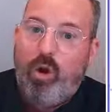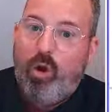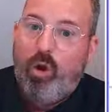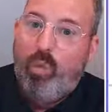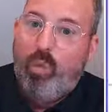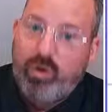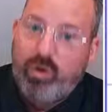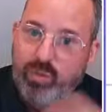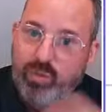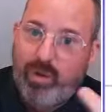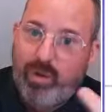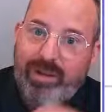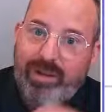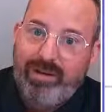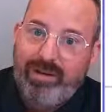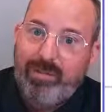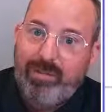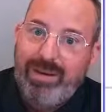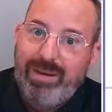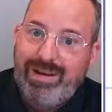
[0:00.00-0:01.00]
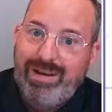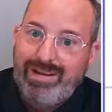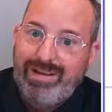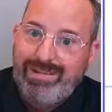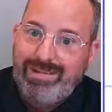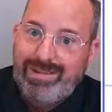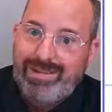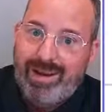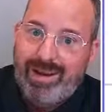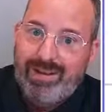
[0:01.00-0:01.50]
which will end up meaning
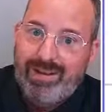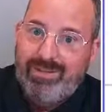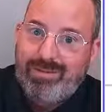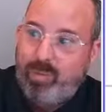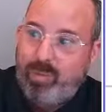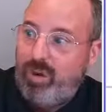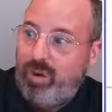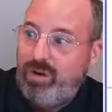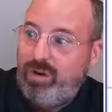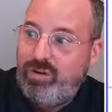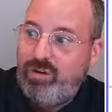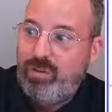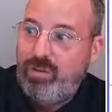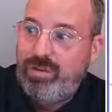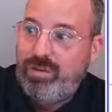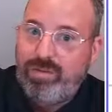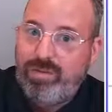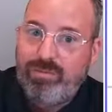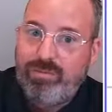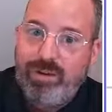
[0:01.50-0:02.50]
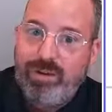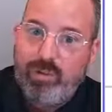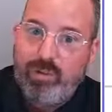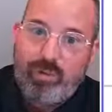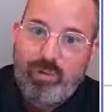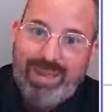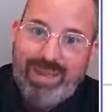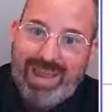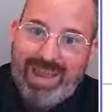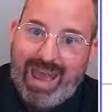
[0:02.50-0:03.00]
slides 1, 2, and 3 will
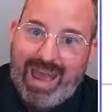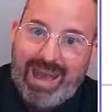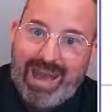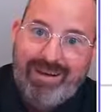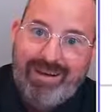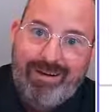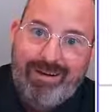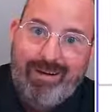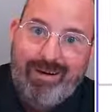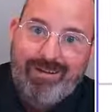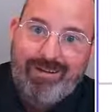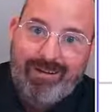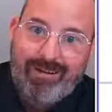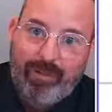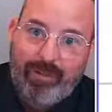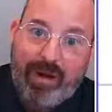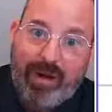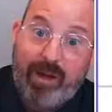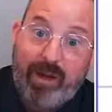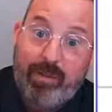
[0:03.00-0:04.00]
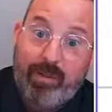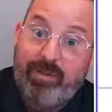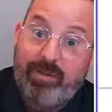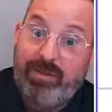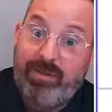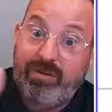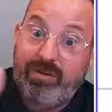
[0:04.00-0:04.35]
be added on to the bottom of